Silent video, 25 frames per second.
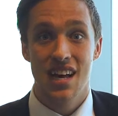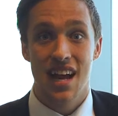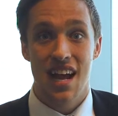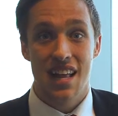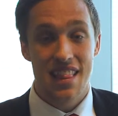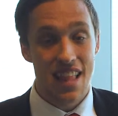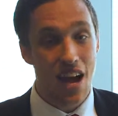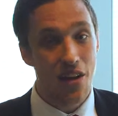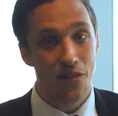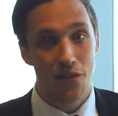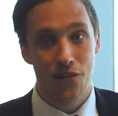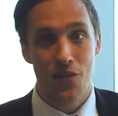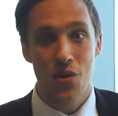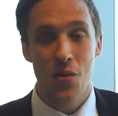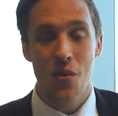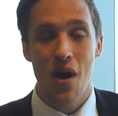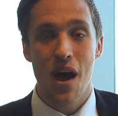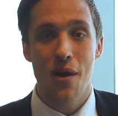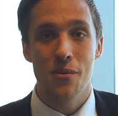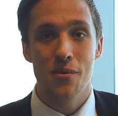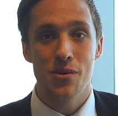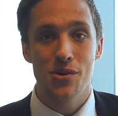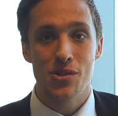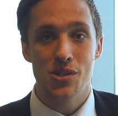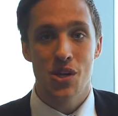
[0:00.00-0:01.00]
In that few
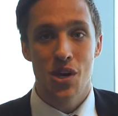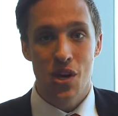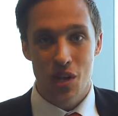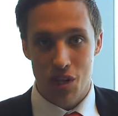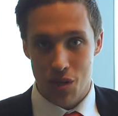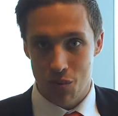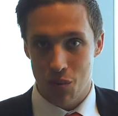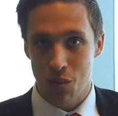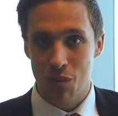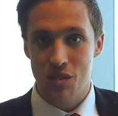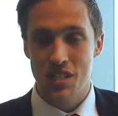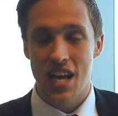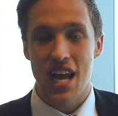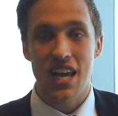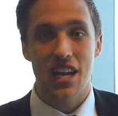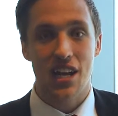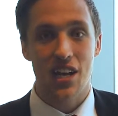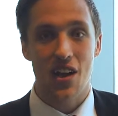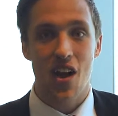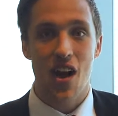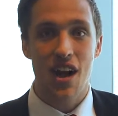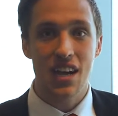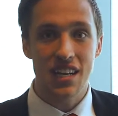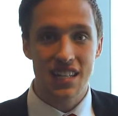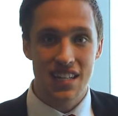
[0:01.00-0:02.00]
hours, you will take
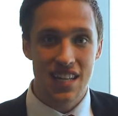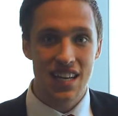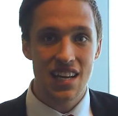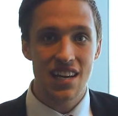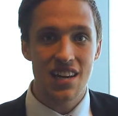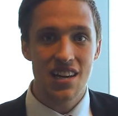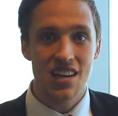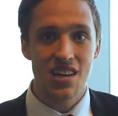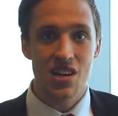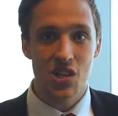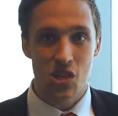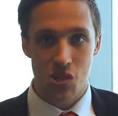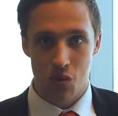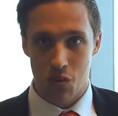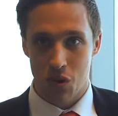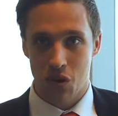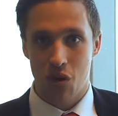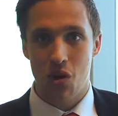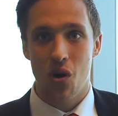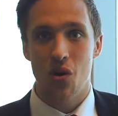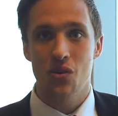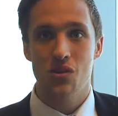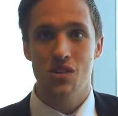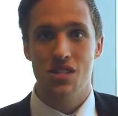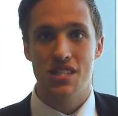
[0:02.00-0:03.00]
an idea to a
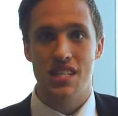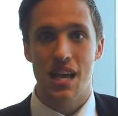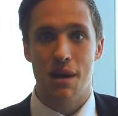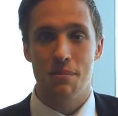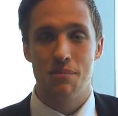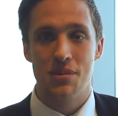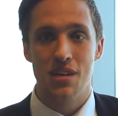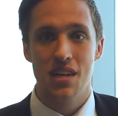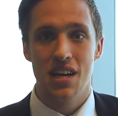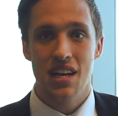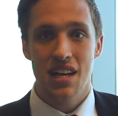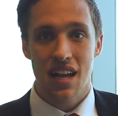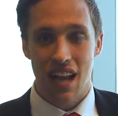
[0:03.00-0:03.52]
concept.